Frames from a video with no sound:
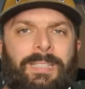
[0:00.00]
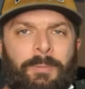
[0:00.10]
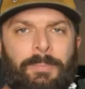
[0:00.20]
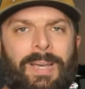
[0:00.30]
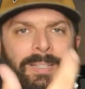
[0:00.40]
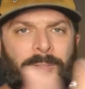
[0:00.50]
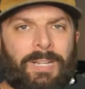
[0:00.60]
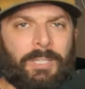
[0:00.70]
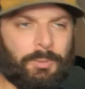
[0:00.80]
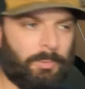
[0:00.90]
they went back to an
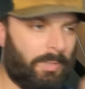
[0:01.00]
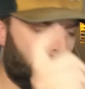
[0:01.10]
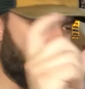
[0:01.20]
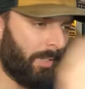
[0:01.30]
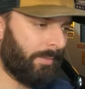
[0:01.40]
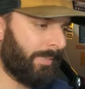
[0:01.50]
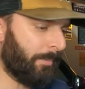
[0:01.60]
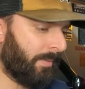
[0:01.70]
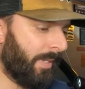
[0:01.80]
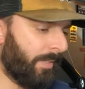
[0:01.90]
actual water
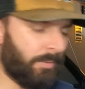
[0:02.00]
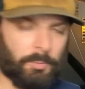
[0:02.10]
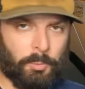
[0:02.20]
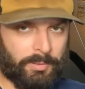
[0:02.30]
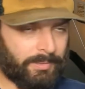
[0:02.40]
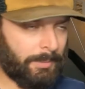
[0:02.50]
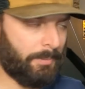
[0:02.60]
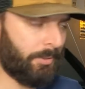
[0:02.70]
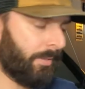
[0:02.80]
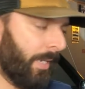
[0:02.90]
temp gauge or coolant temperature